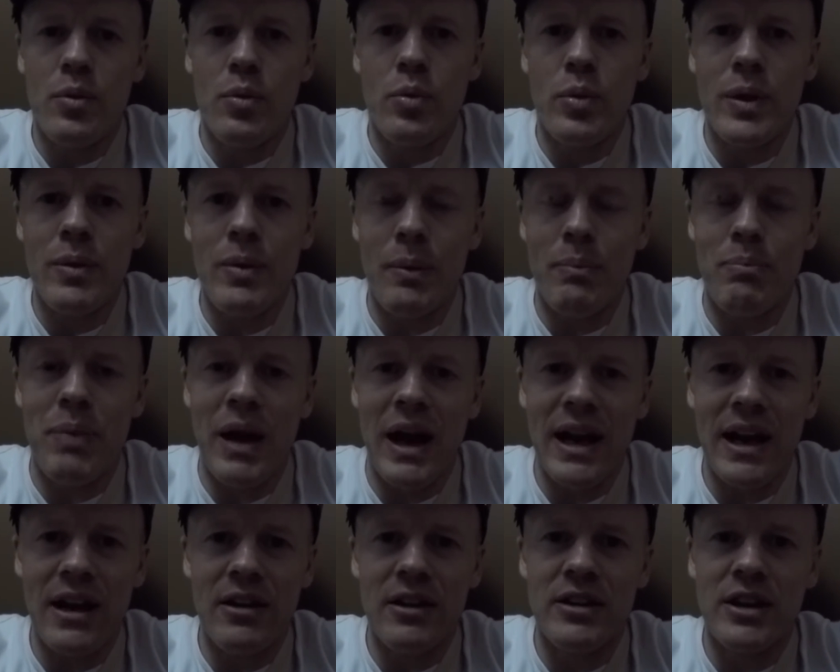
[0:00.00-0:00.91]
we were
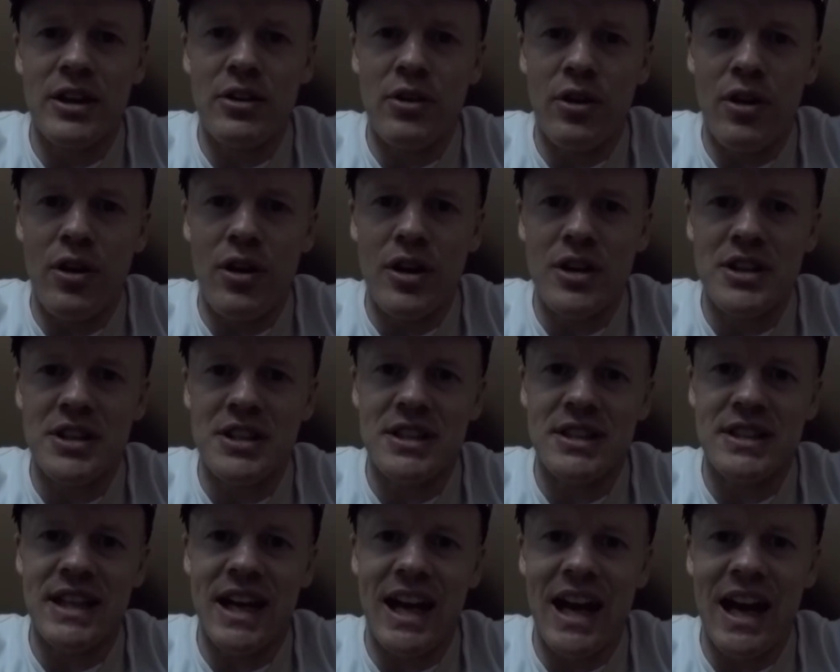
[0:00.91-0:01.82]
banging on the door
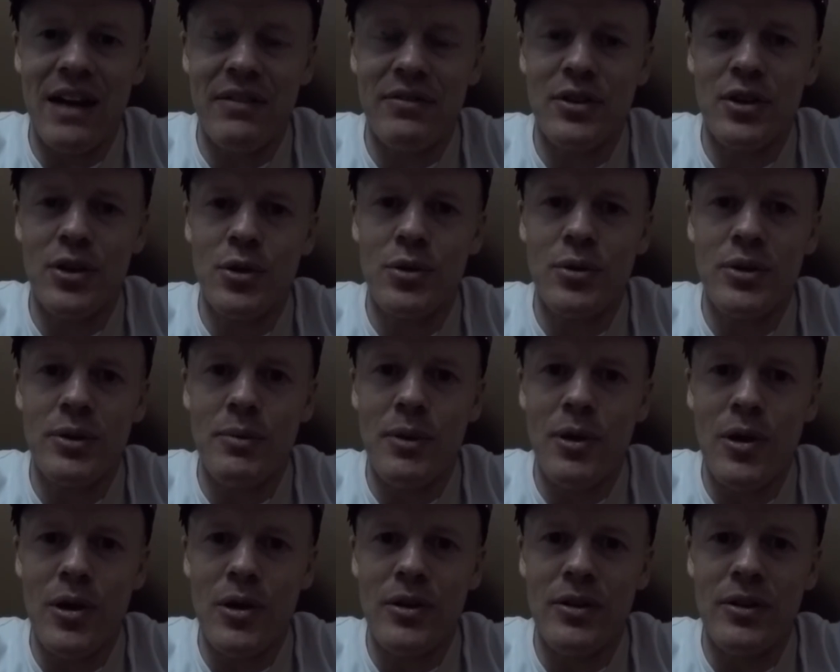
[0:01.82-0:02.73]
since 2:30 in the
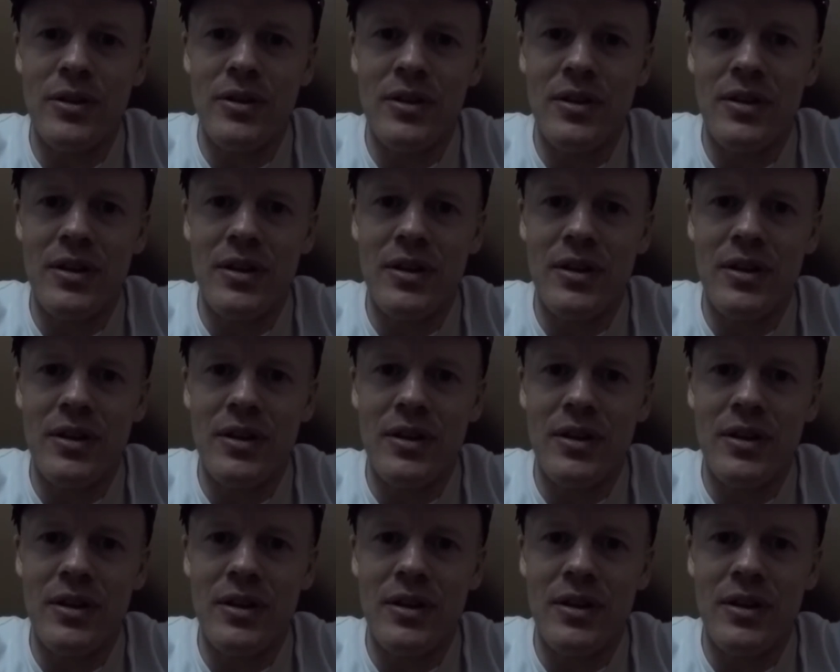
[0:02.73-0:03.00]
morning.